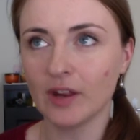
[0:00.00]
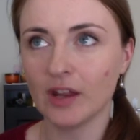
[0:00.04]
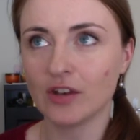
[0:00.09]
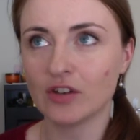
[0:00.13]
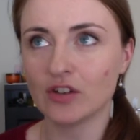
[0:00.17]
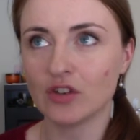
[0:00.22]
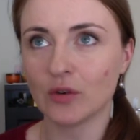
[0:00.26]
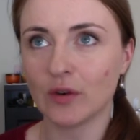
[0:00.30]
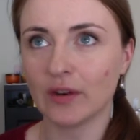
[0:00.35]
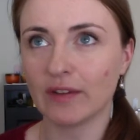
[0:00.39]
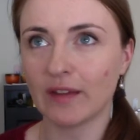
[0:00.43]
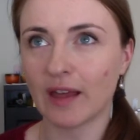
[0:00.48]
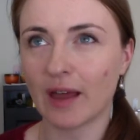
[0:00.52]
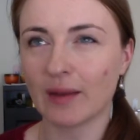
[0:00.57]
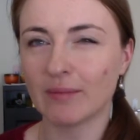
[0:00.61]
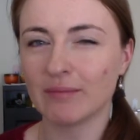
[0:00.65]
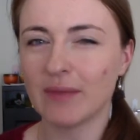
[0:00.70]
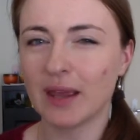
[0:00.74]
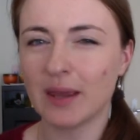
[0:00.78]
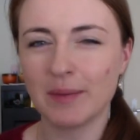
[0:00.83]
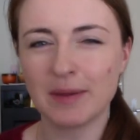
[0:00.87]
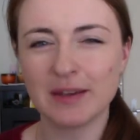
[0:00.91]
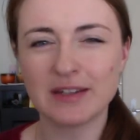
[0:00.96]
doing that.
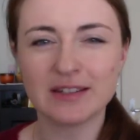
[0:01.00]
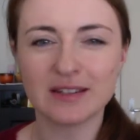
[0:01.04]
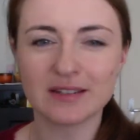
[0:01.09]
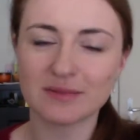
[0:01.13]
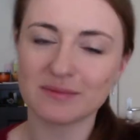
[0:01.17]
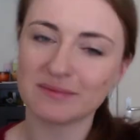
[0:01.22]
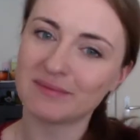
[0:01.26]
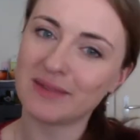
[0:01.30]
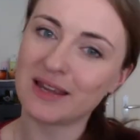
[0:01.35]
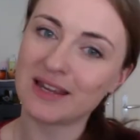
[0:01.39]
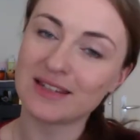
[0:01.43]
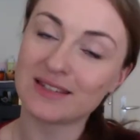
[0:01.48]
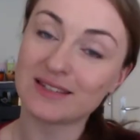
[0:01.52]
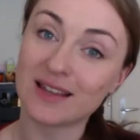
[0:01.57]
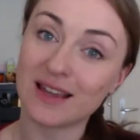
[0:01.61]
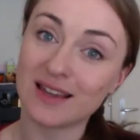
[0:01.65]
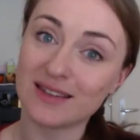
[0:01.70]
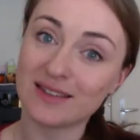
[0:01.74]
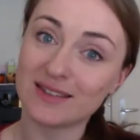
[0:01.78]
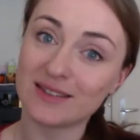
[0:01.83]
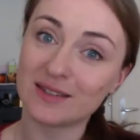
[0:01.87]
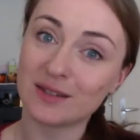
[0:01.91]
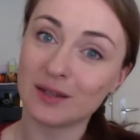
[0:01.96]
Maybe it doesn't make
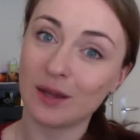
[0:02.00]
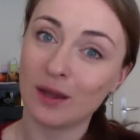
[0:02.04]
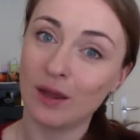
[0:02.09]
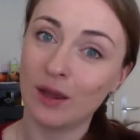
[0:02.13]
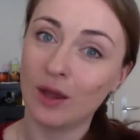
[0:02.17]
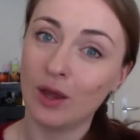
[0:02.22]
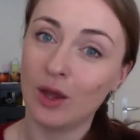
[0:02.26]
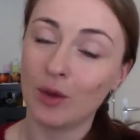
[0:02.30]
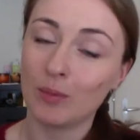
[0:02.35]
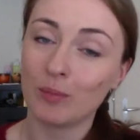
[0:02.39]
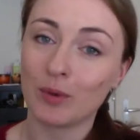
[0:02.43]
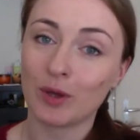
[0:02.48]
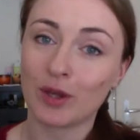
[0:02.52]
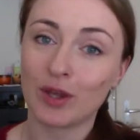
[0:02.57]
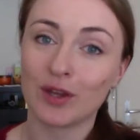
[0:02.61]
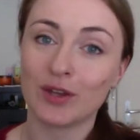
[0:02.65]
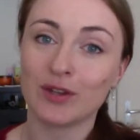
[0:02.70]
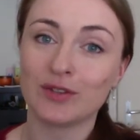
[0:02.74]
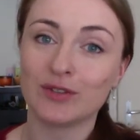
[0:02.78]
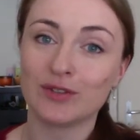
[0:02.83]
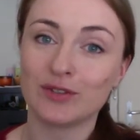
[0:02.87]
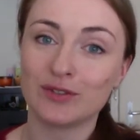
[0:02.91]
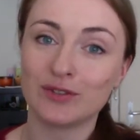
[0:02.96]
sense
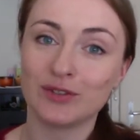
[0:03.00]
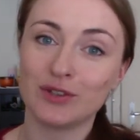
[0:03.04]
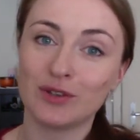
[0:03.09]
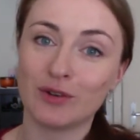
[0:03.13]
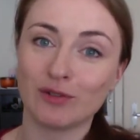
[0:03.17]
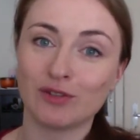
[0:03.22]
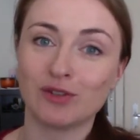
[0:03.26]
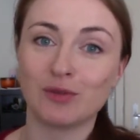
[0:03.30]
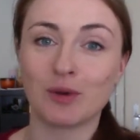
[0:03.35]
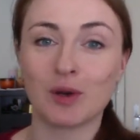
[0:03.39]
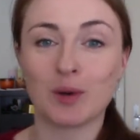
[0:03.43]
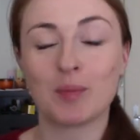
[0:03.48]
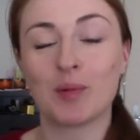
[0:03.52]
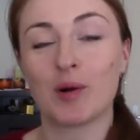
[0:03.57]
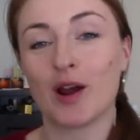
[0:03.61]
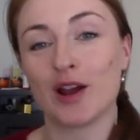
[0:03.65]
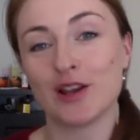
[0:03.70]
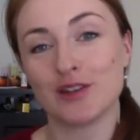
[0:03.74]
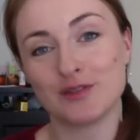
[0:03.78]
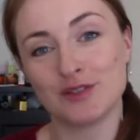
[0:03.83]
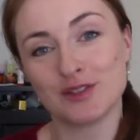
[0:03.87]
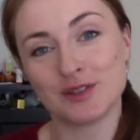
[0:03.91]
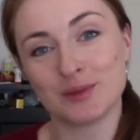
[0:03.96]
because you obviously want a
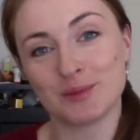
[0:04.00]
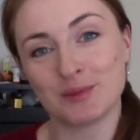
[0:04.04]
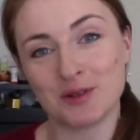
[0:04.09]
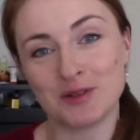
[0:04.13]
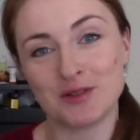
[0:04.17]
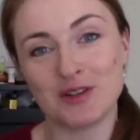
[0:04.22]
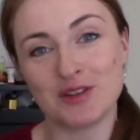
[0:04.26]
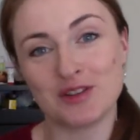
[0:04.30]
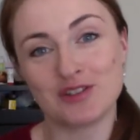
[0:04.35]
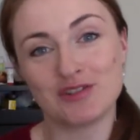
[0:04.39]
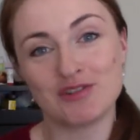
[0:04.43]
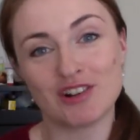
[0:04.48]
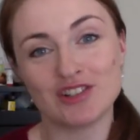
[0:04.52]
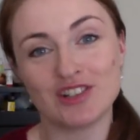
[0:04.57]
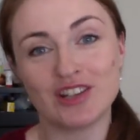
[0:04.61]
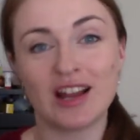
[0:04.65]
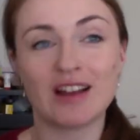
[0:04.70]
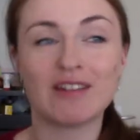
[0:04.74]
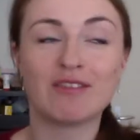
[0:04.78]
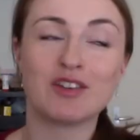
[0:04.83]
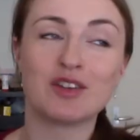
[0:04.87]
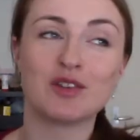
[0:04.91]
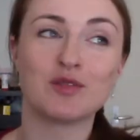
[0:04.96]
prize for someone who did the
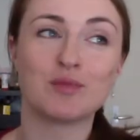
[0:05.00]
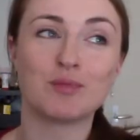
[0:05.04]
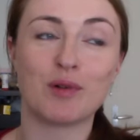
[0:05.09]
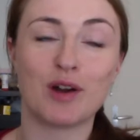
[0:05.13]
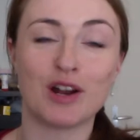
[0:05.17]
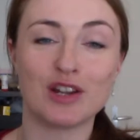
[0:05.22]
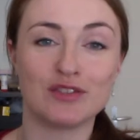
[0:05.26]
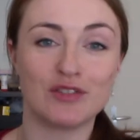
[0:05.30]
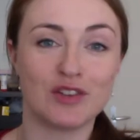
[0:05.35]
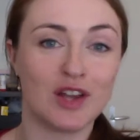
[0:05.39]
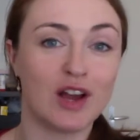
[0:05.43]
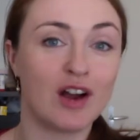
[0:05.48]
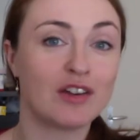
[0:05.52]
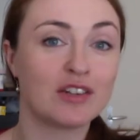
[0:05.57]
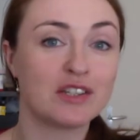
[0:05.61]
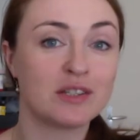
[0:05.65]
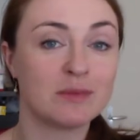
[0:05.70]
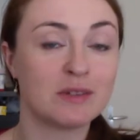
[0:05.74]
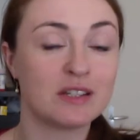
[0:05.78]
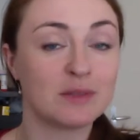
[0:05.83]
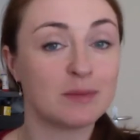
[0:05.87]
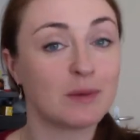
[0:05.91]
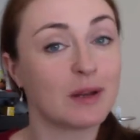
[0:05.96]
Stracciatella and there's a prize for the
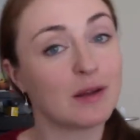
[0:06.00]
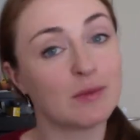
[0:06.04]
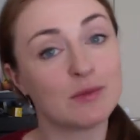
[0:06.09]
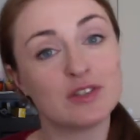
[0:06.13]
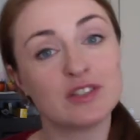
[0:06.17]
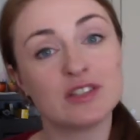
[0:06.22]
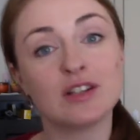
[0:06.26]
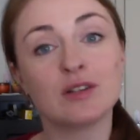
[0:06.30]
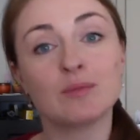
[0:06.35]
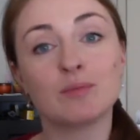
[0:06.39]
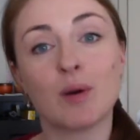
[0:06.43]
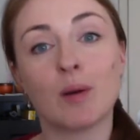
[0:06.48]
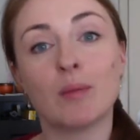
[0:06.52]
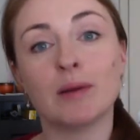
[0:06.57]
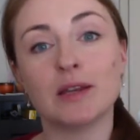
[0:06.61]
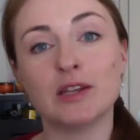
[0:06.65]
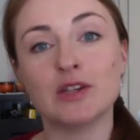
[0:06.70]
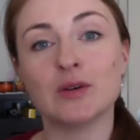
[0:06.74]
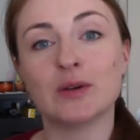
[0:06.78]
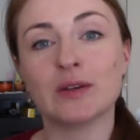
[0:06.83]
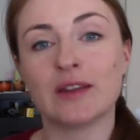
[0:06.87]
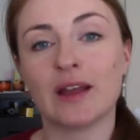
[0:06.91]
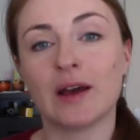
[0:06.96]
Artemis, but I would still probably
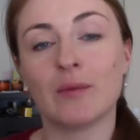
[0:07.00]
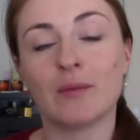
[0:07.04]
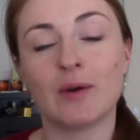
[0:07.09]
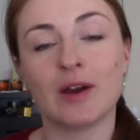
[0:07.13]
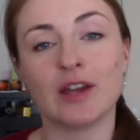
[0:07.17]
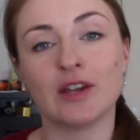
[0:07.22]
do it that way.